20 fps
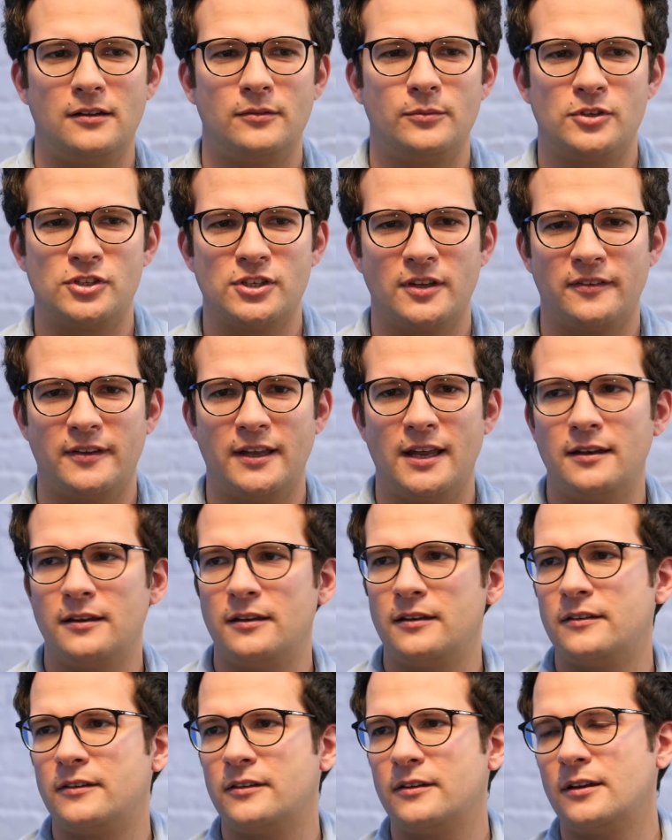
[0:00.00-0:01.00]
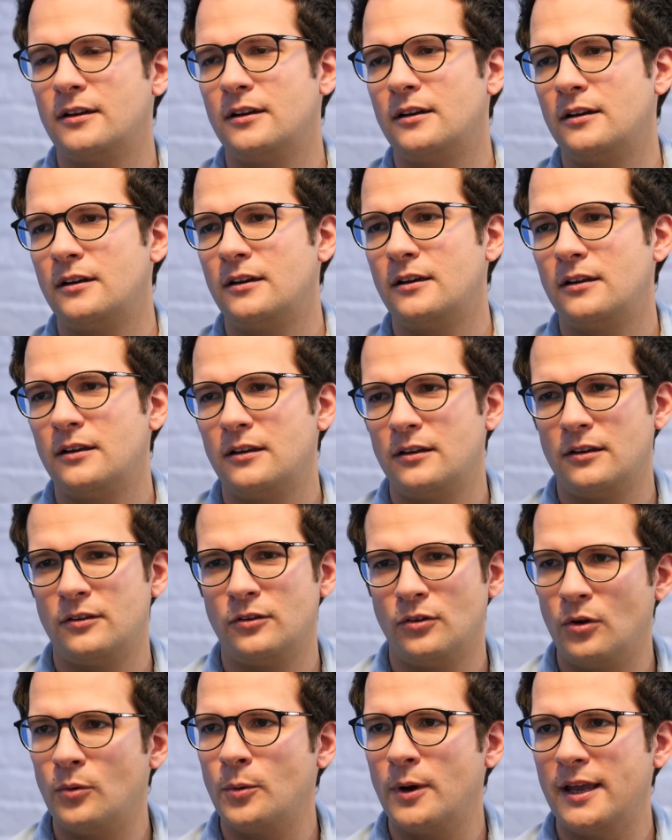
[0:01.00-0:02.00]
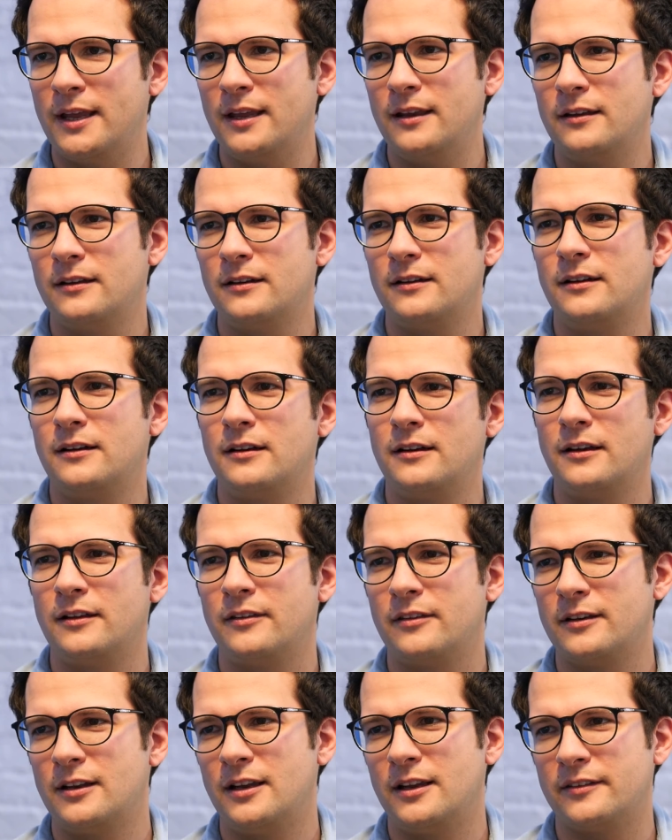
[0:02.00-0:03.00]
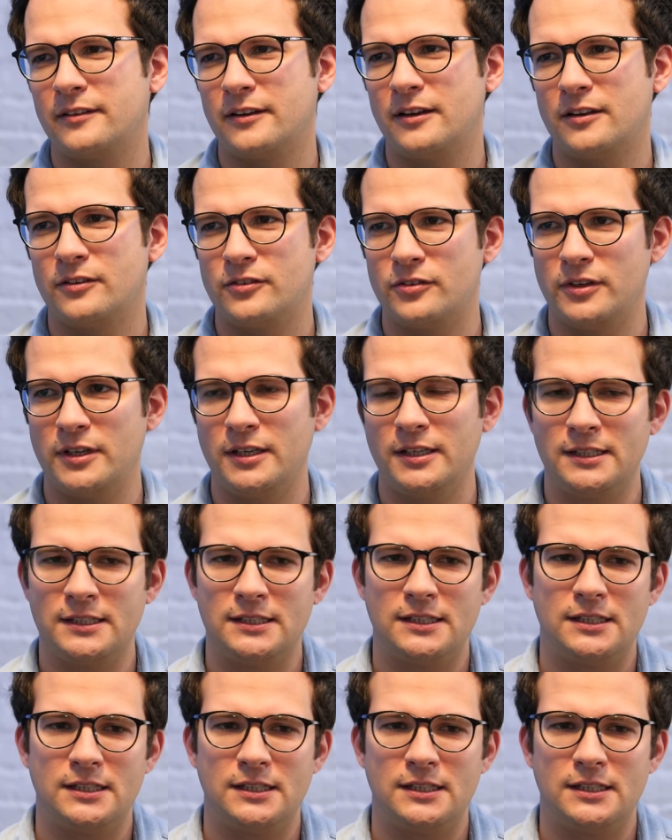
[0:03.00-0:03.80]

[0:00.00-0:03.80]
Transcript: We just added Norway as the last country,